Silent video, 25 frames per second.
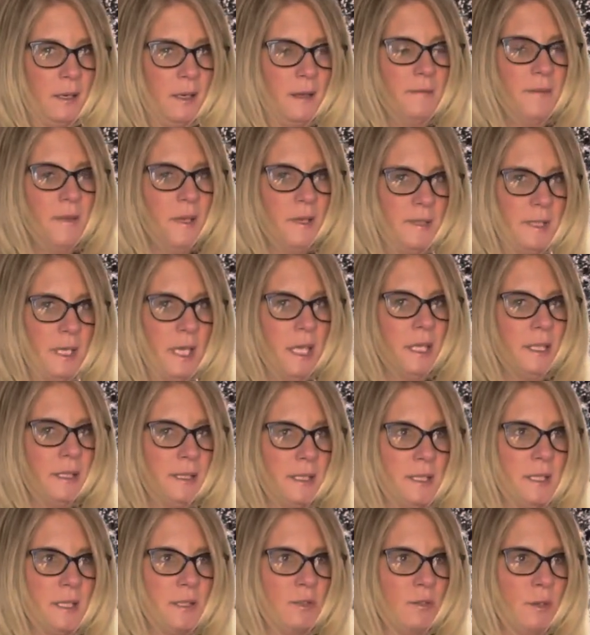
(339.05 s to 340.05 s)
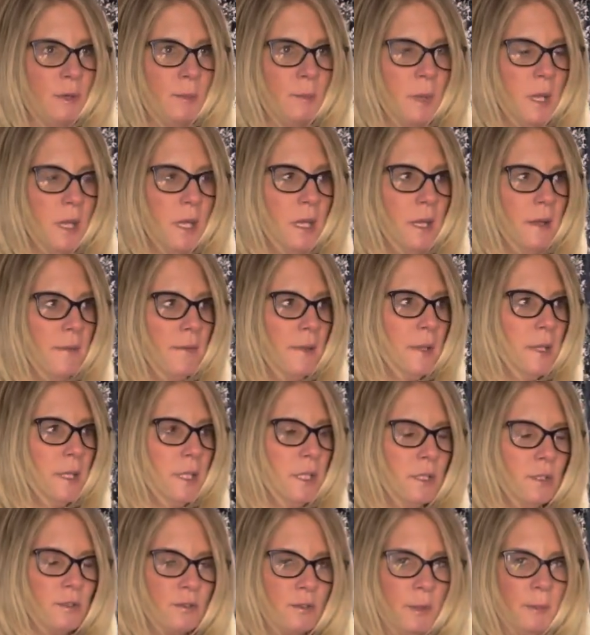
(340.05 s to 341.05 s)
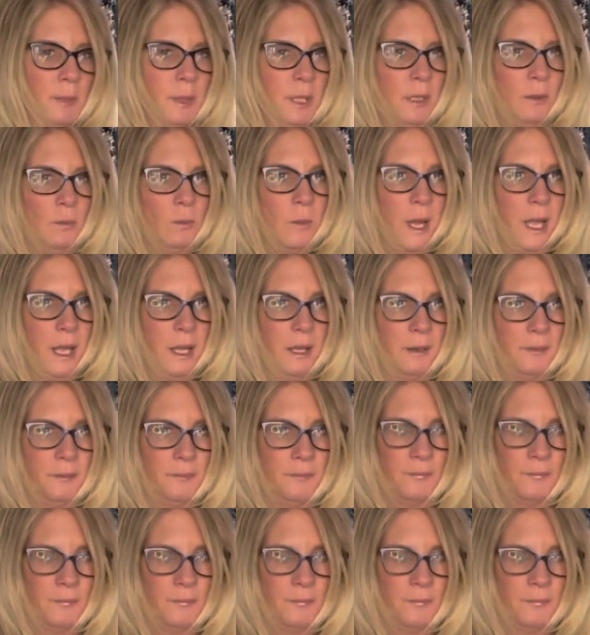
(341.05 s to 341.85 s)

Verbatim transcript: It feels like it's a distrib evenly distributed weight.